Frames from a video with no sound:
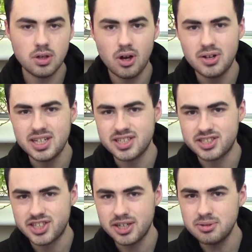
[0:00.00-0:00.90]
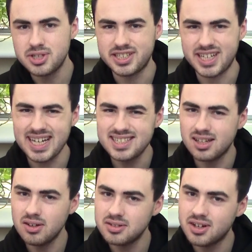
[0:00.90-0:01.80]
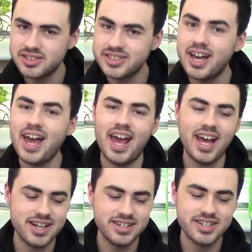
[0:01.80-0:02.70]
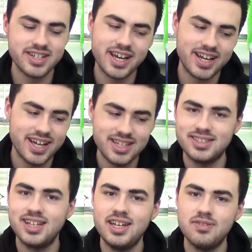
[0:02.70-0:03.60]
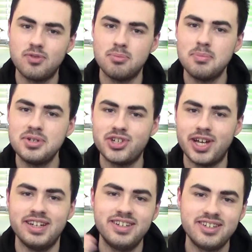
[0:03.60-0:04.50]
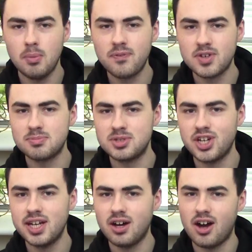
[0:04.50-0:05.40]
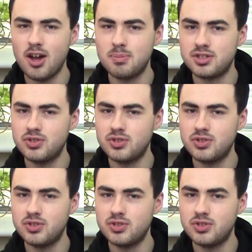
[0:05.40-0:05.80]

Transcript: Not only is it chilled, it tastes a lot nicer, and you can get it easily from the machine. With this machine, I hope to